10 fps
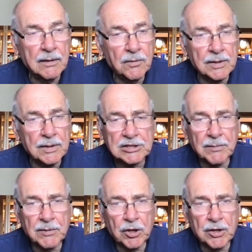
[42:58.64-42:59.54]
All
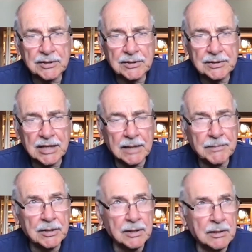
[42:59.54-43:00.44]
summer long is a good time
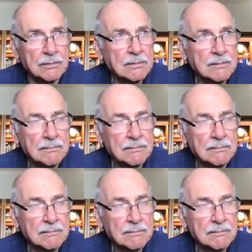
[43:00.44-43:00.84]
to go.